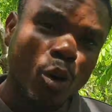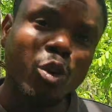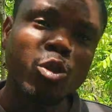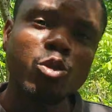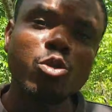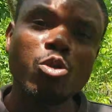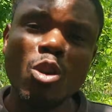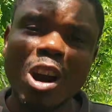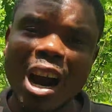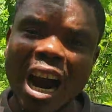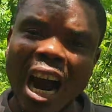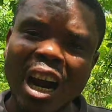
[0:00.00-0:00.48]

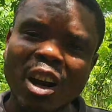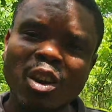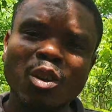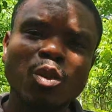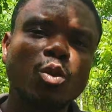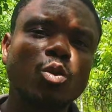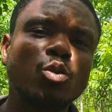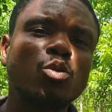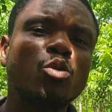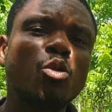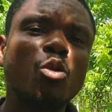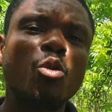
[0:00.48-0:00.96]
you
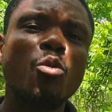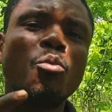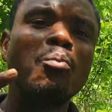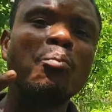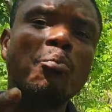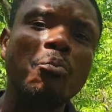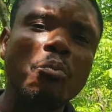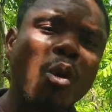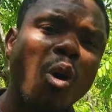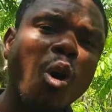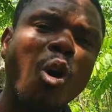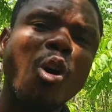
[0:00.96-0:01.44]
can do
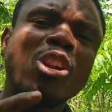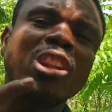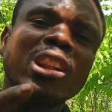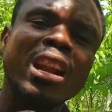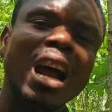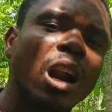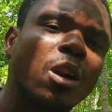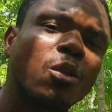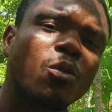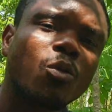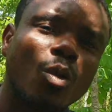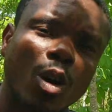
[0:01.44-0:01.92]
more
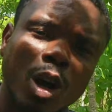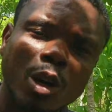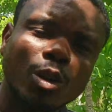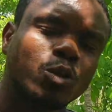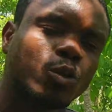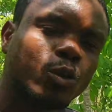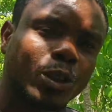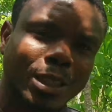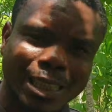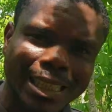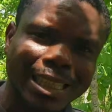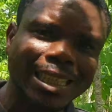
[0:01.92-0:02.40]
than what
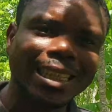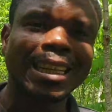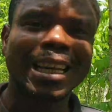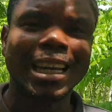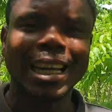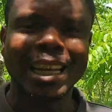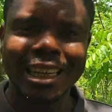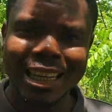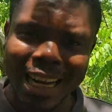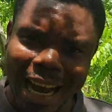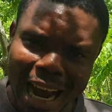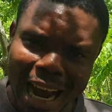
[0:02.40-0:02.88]
you think in